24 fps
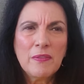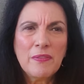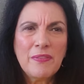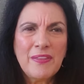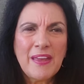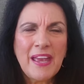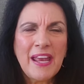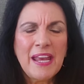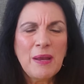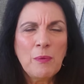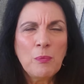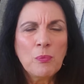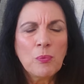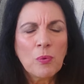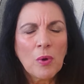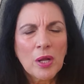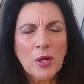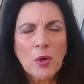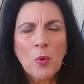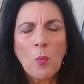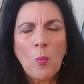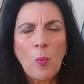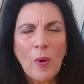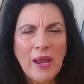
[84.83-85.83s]
they run
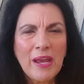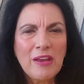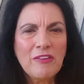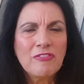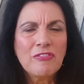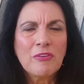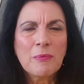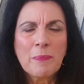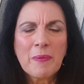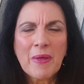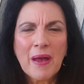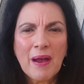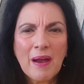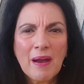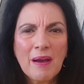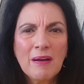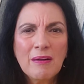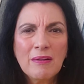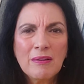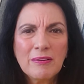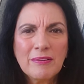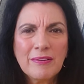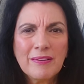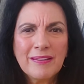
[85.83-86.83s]
away from the
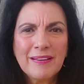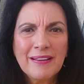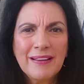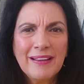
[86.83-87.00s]
hard.